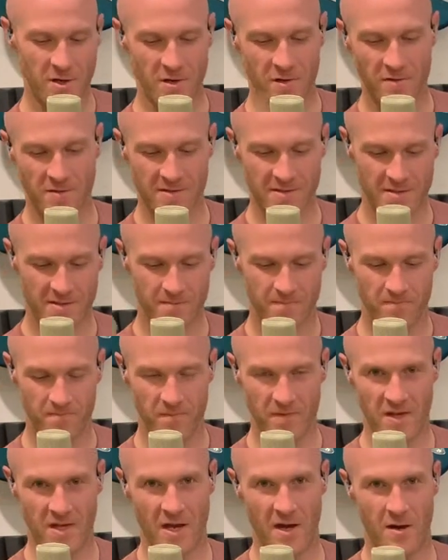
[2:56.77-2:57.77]
ghost,
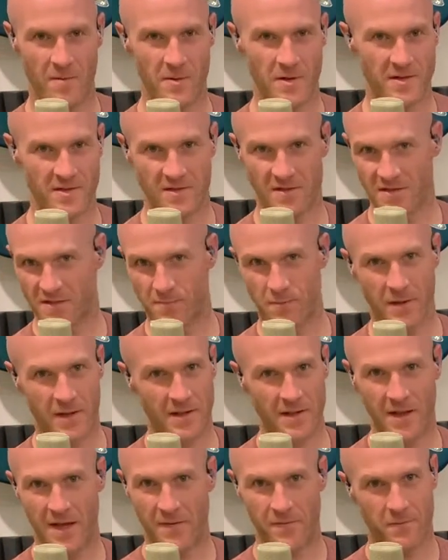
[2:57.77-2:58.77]
cowbell. So you're just
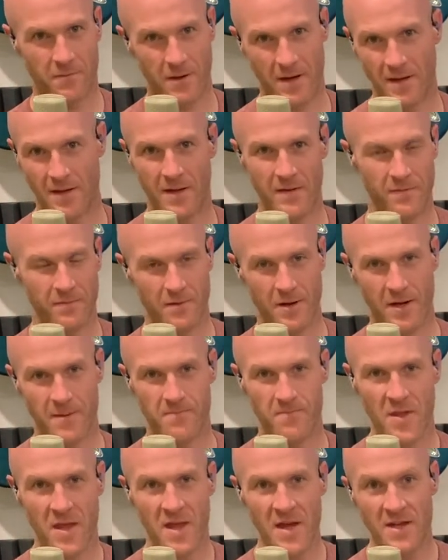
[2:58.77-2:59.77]
playing left, right, left, right.
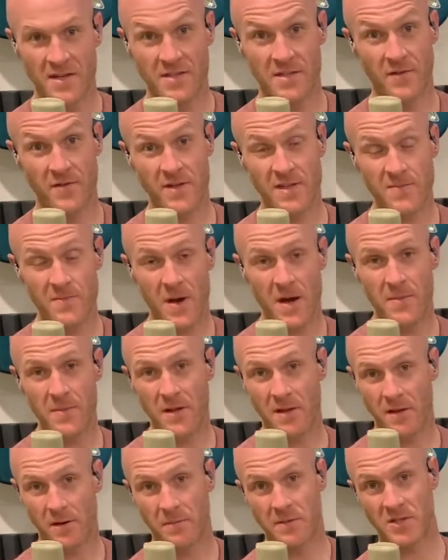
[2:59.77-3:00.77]
So this might be
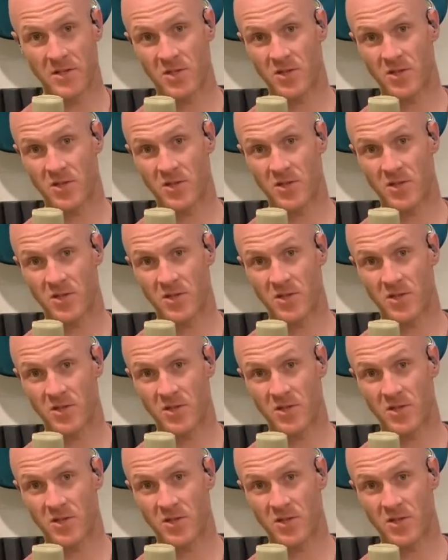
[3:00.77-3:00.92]
a little bit